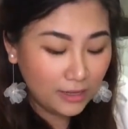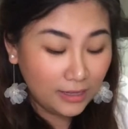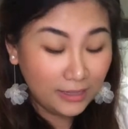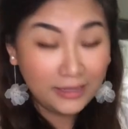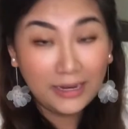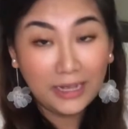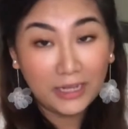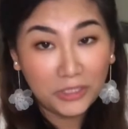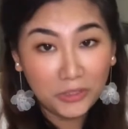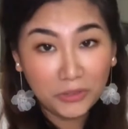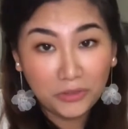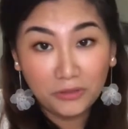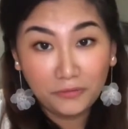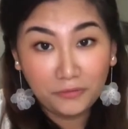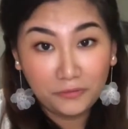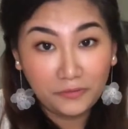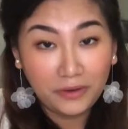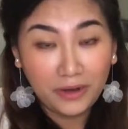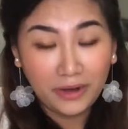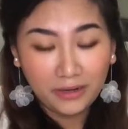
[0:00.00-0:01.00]
natural
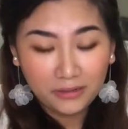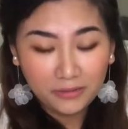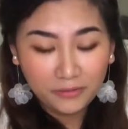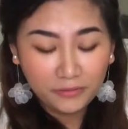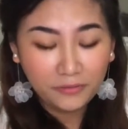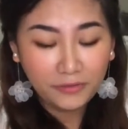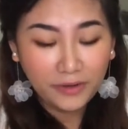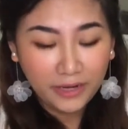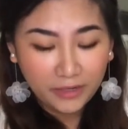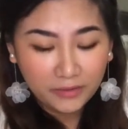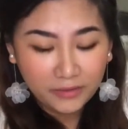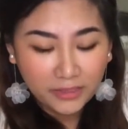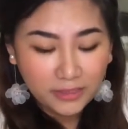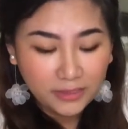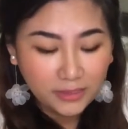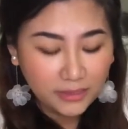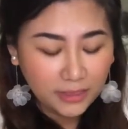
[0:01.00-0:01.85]
fragrance.